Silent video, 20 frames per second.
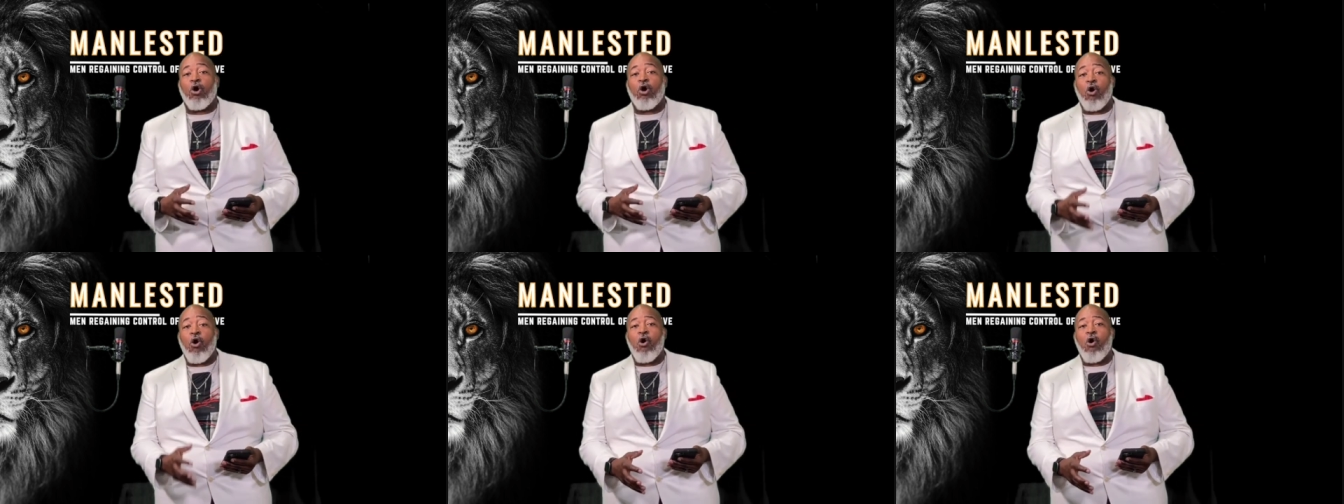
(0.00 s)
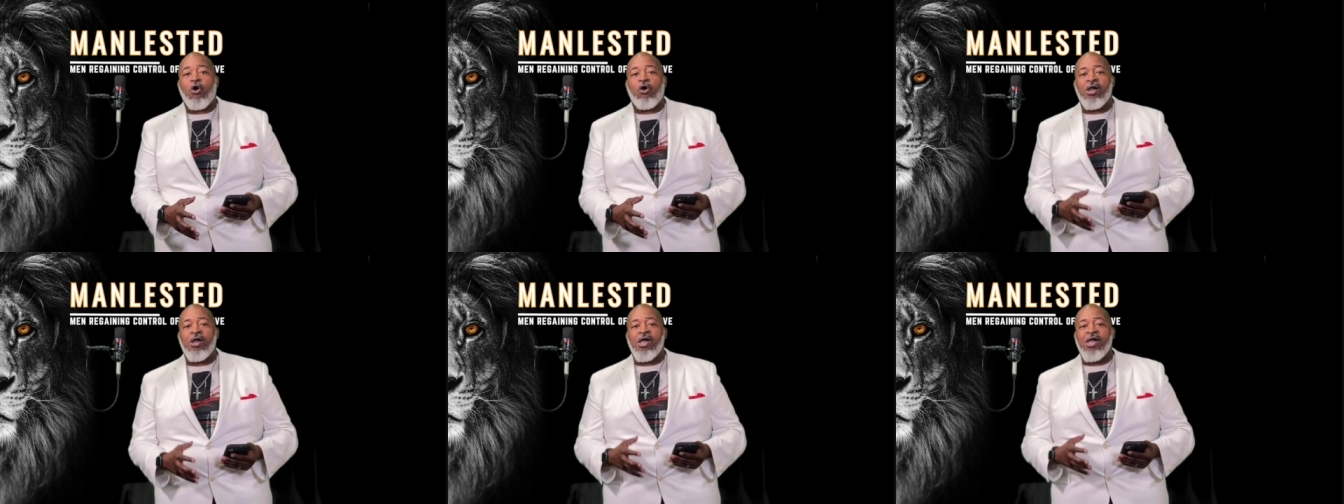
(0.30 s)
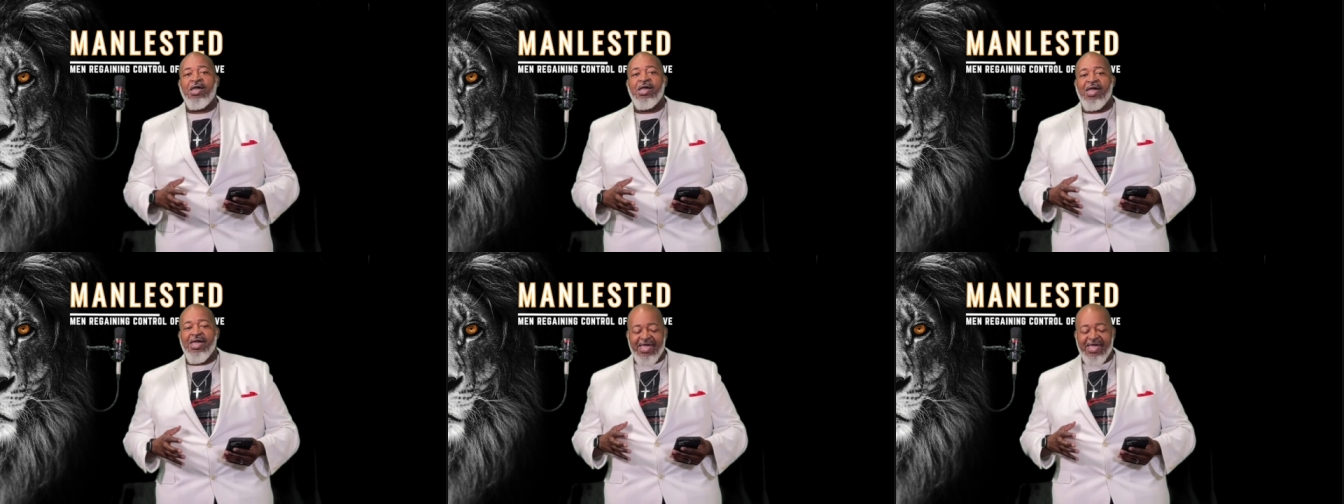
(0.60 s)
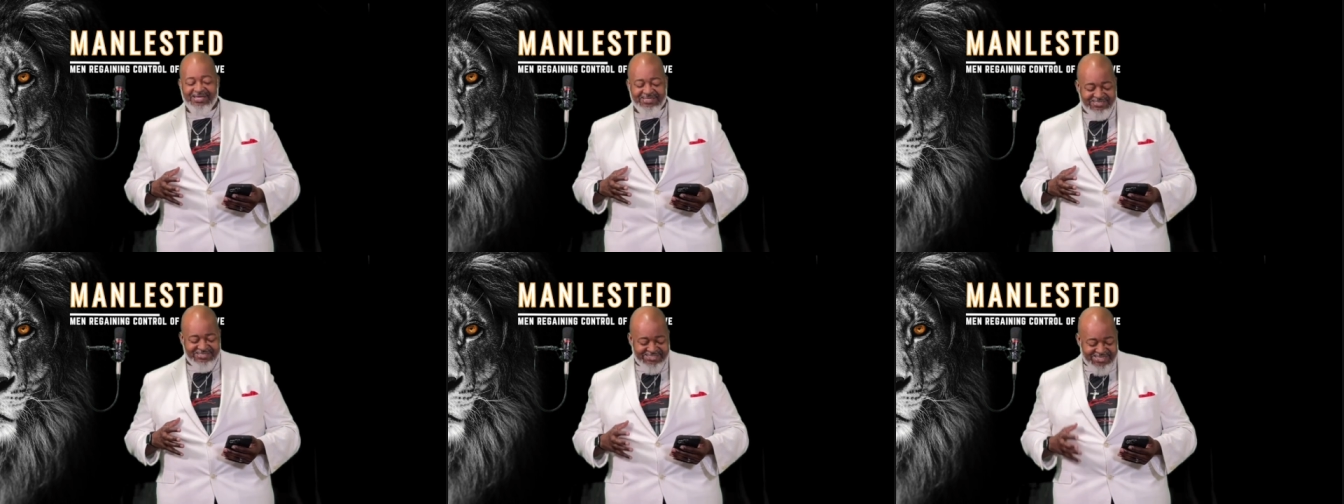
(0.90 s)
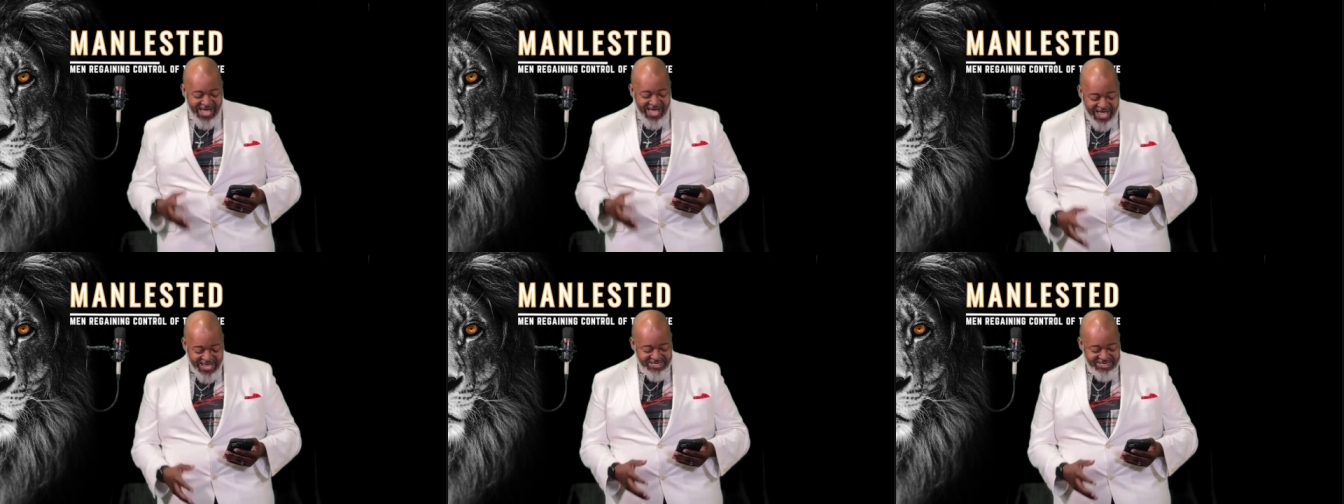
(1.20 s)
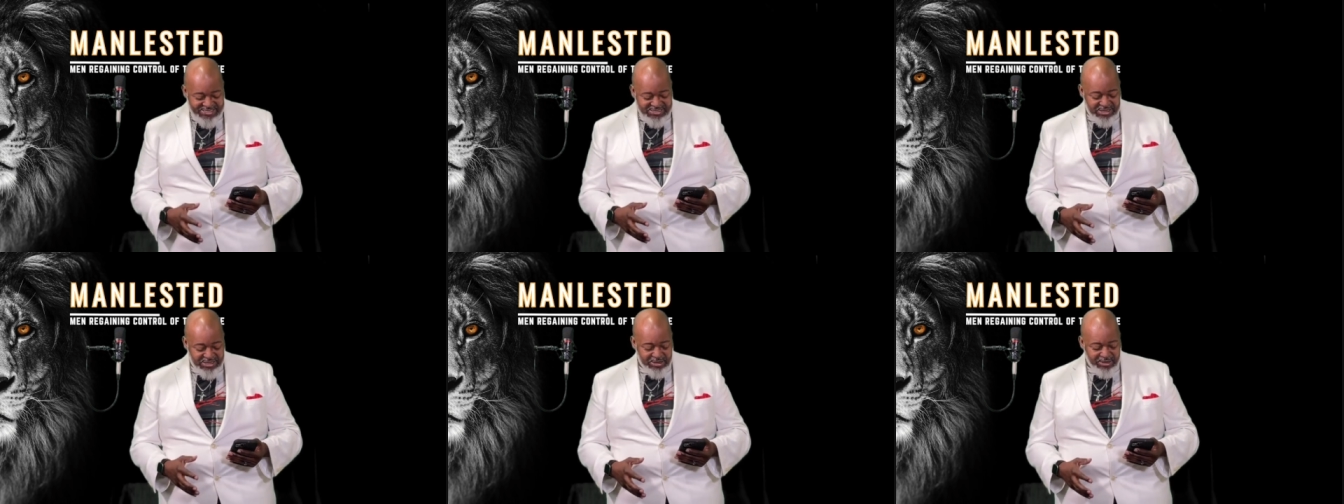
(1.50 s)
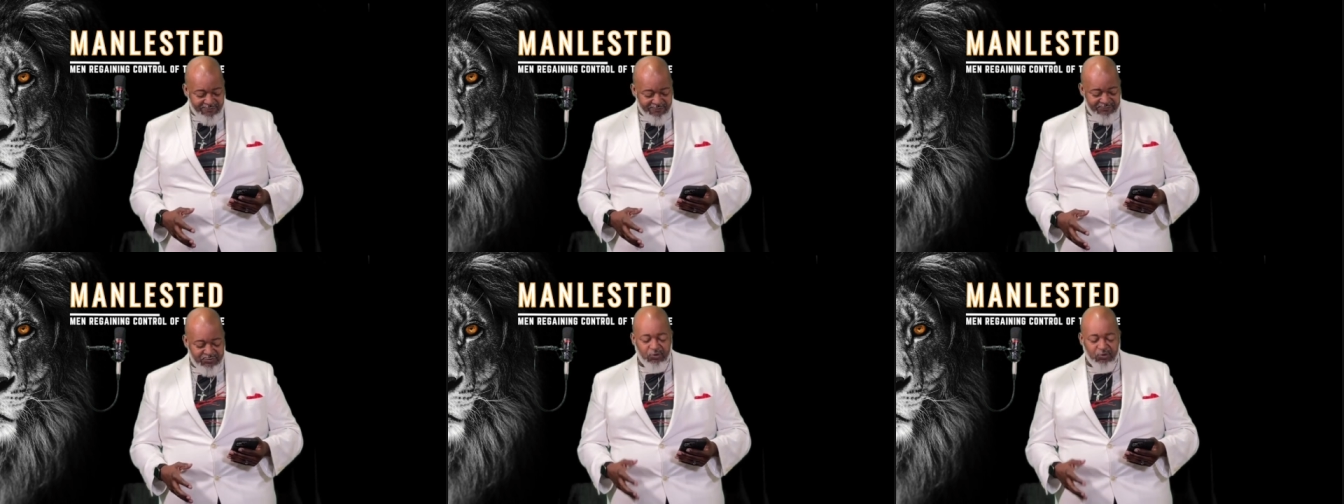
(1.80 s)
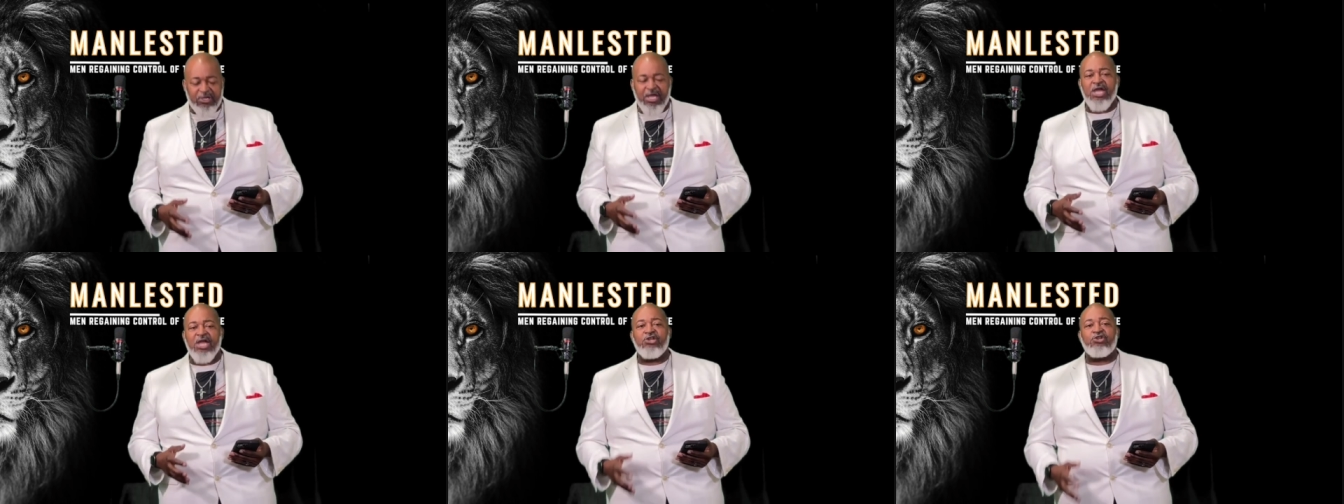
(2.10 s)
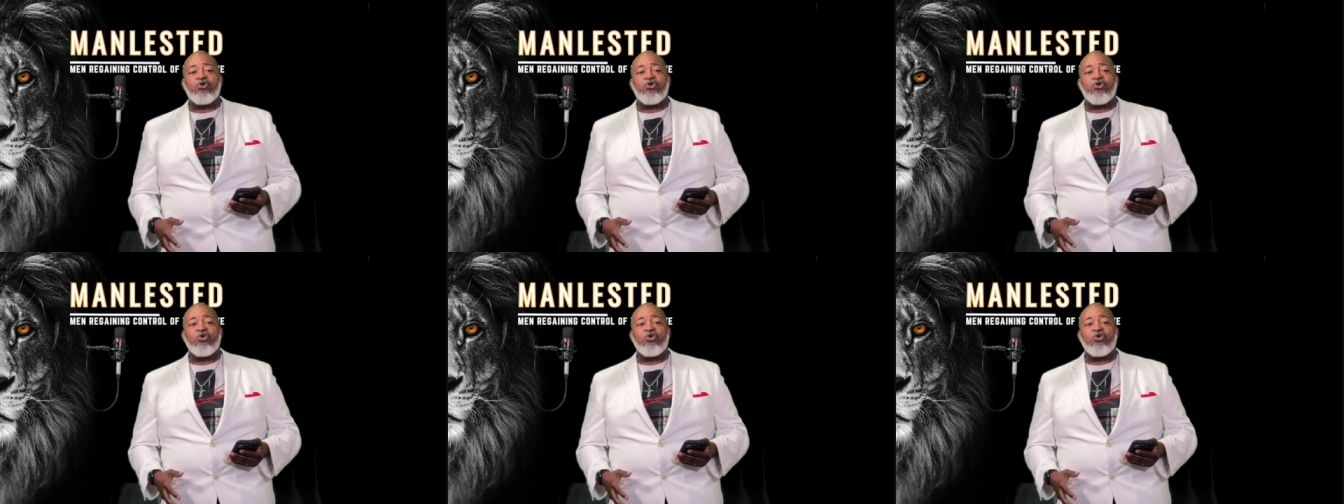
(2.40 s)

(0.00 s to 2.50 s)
or anxiety. You can't